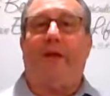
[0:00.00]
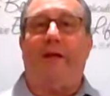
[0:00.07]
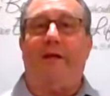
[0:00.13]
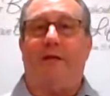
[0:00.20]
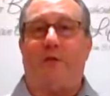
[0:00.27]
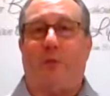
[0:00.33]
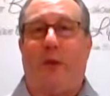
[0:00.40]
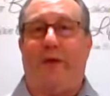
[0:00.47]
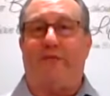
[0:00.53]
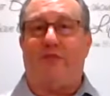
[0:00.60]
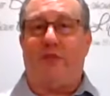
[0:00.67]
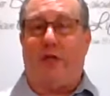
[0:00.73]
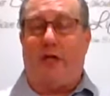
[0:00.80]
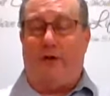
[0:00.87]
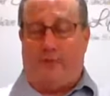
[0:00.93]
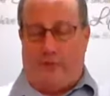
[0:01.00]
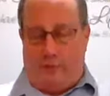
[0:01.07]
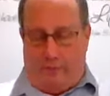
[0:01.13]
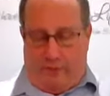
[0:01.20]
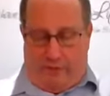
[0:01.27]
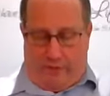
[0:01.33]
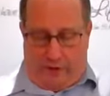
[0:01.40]
as we have seen
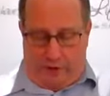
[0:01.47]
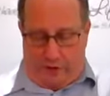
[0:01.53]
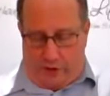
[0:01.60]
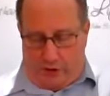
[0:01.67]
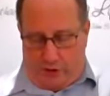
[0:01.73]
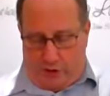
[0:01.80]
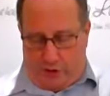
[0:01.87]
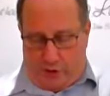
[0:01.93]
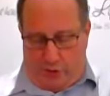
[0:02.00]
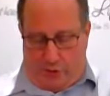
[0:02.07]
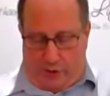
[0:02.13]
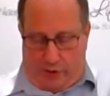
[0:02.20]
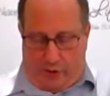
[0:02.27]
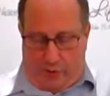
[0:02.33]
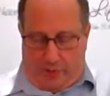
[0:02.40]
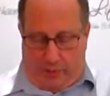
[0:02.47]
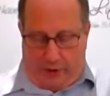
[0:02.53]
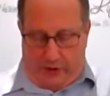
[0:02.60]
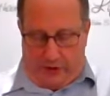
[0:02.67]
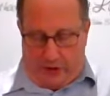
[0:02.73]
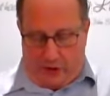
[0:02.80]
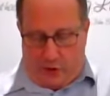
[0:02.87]
from Ephesians 2 and other
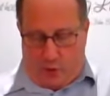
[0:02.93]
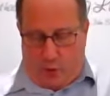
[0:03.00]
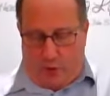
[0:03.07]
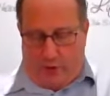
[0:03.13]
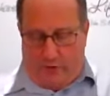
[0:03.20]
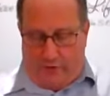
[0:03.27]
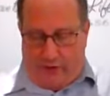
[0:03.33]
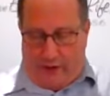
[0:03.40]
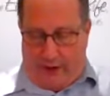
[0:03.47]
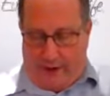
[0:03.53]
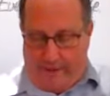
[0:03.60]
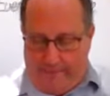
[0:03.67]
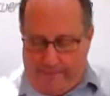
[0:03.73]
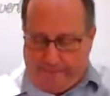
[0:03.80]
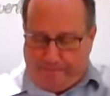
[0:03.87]
places, the Word of God